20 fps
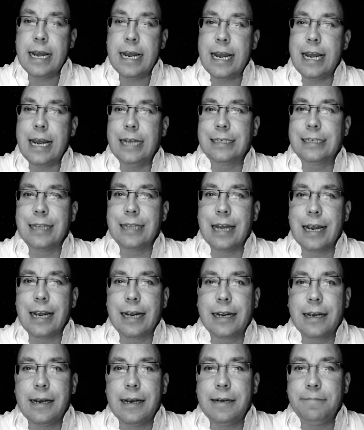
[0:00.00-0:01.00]
It's
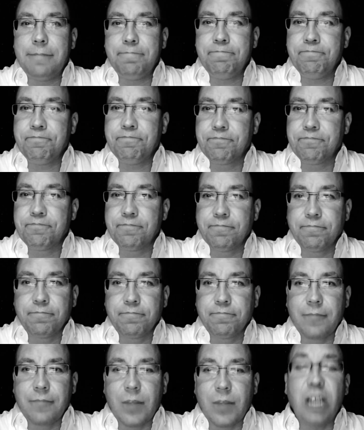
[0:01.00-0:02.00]
like a
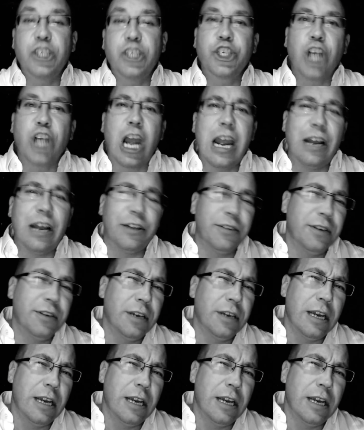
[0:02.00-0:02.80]
child